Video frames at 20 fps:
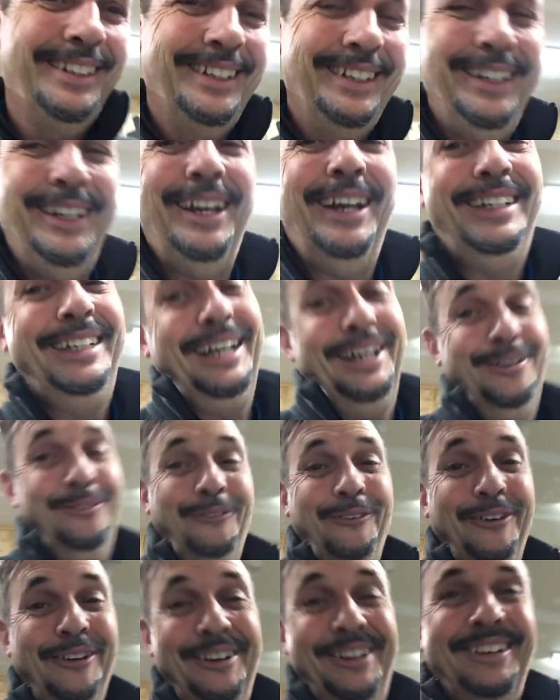I gotta
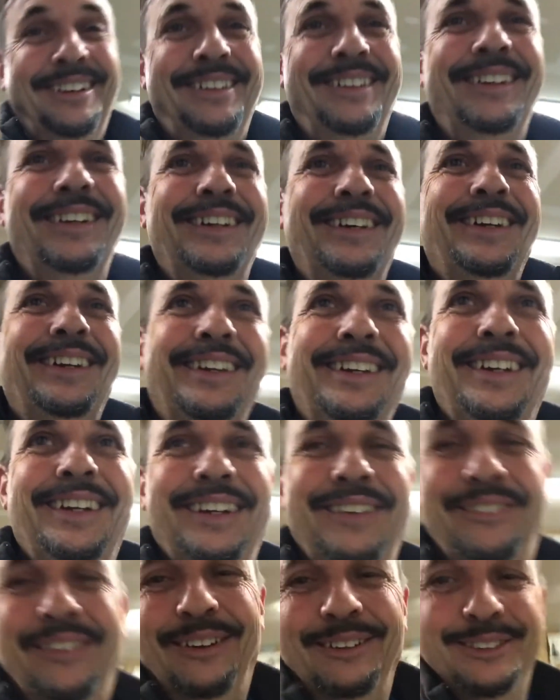work.
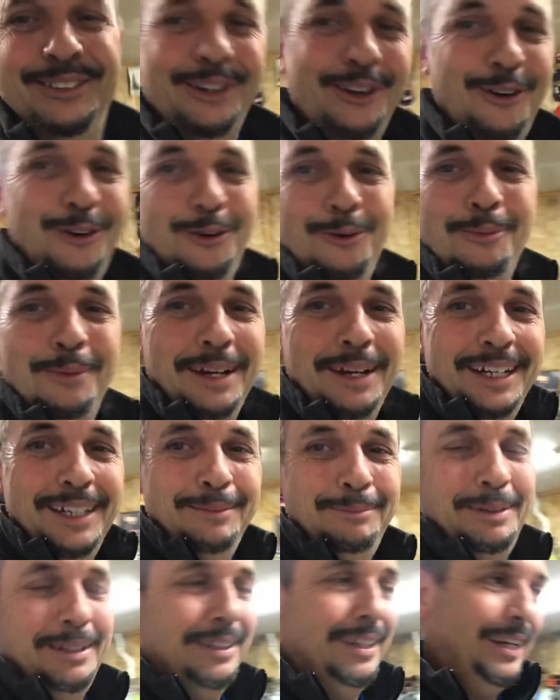If I was at home, I could
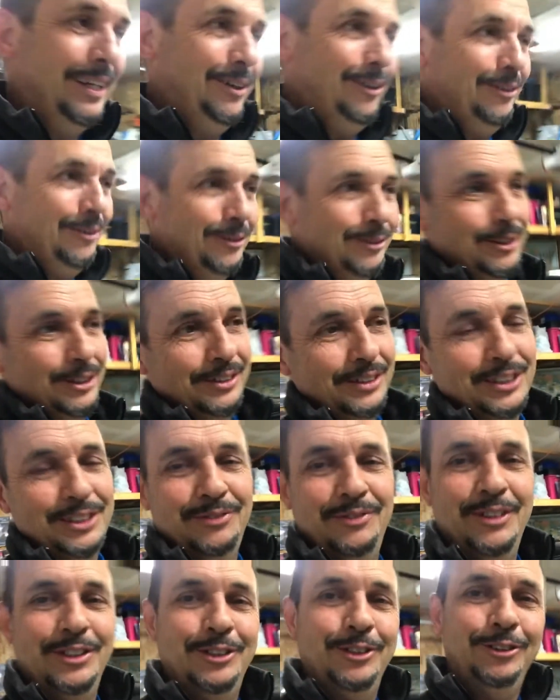be like, oh, look at this
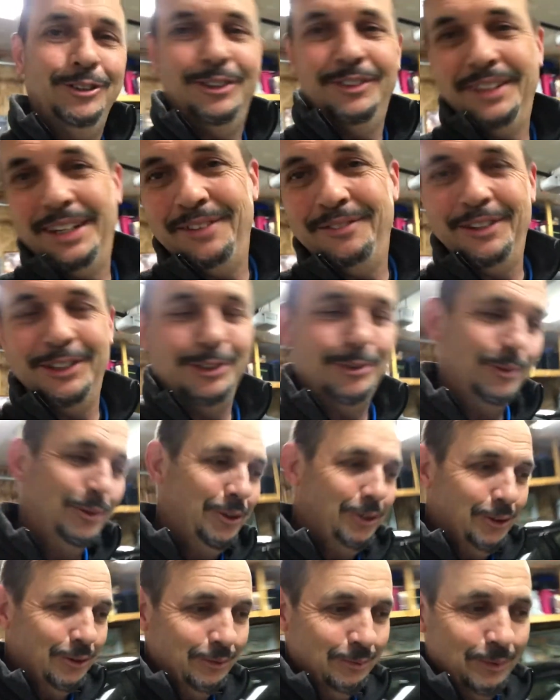adventure, look at that adventure. We're
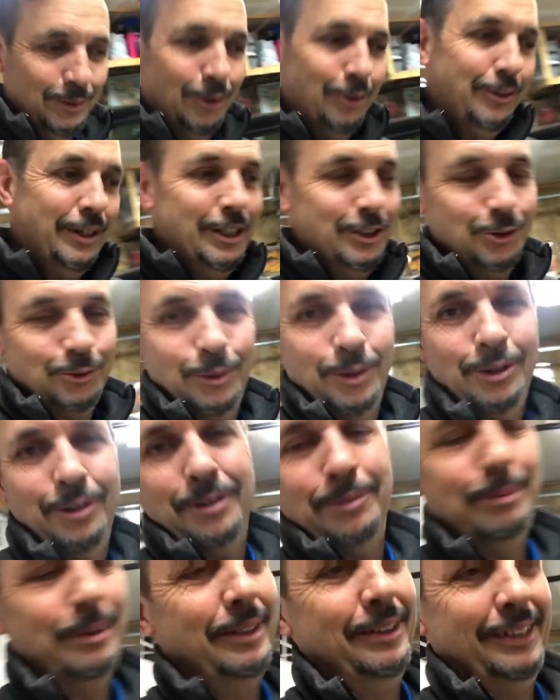gonna go on a nature walk.
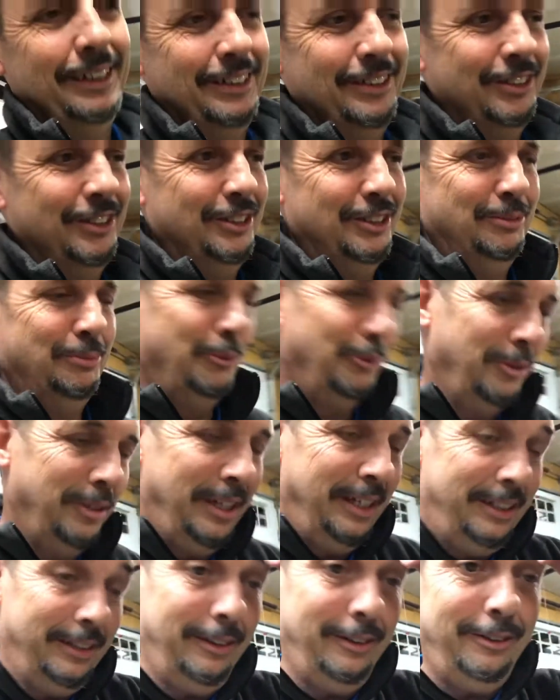But it's just more
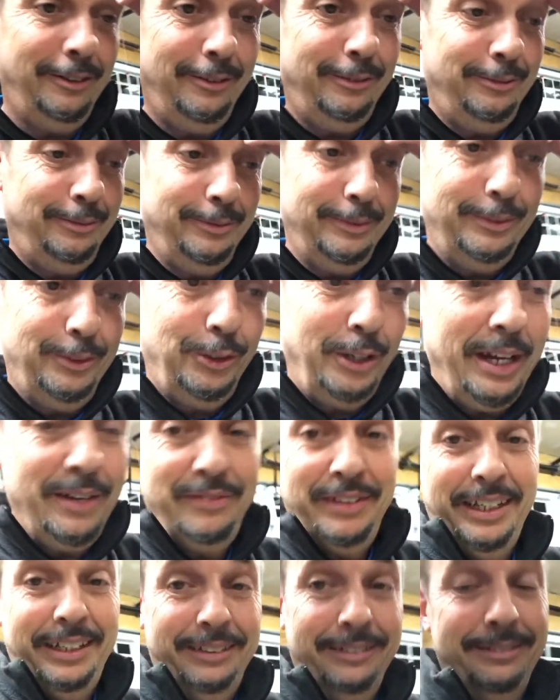like, oh,
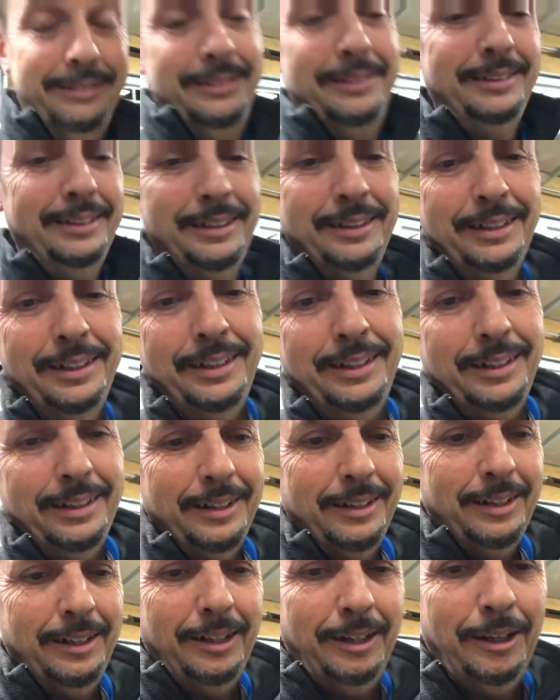traffic.
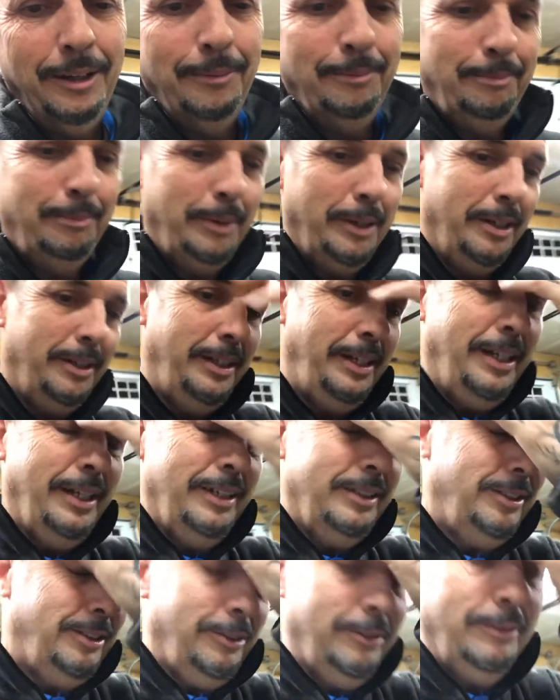But yeah,
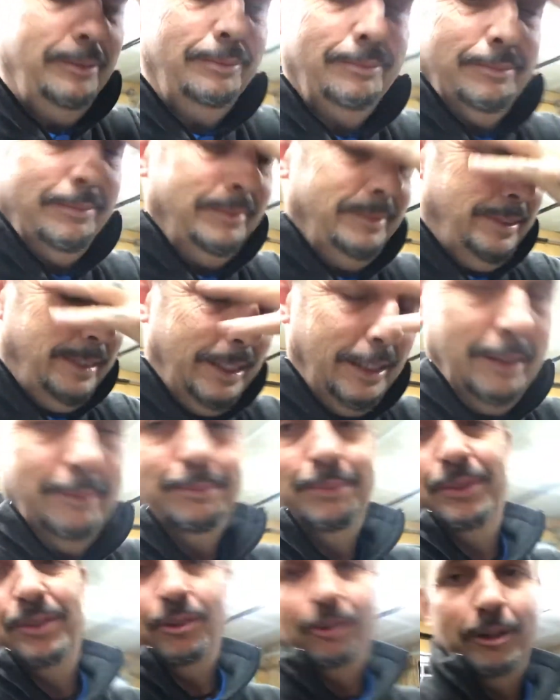so I'm
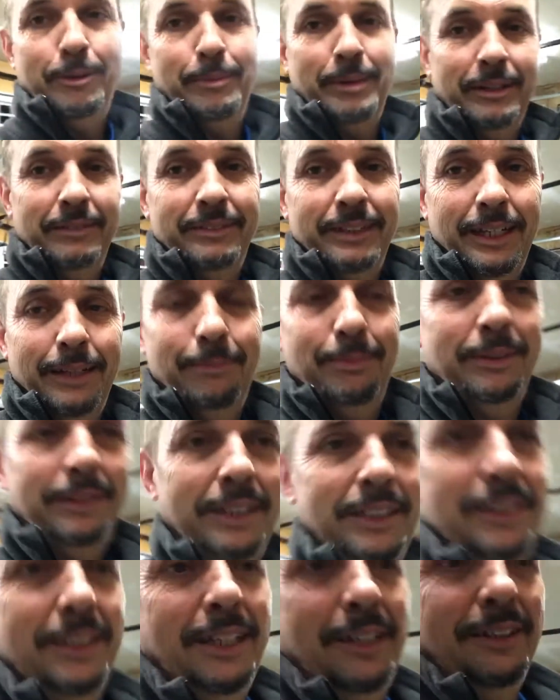sorry about that. But this
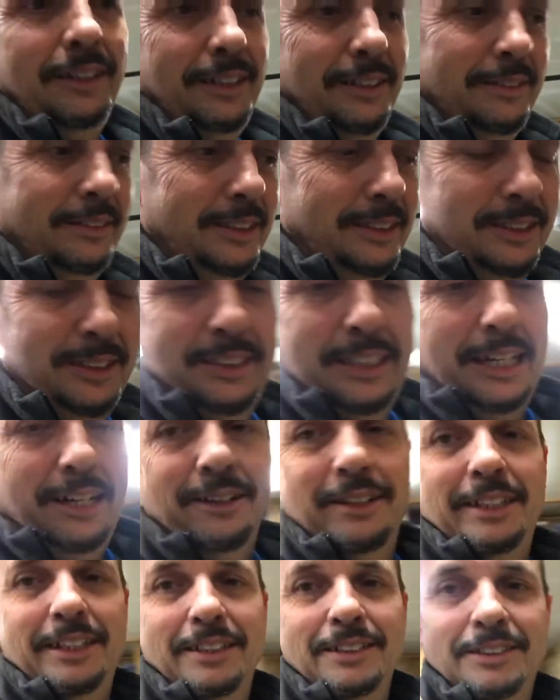is how it
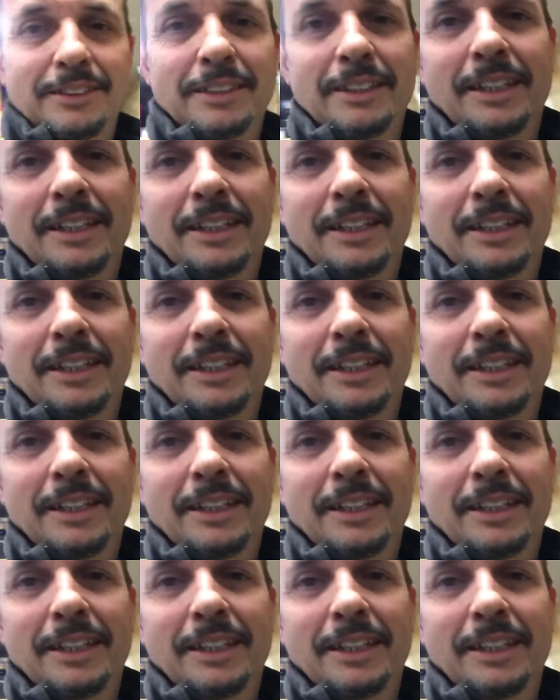is.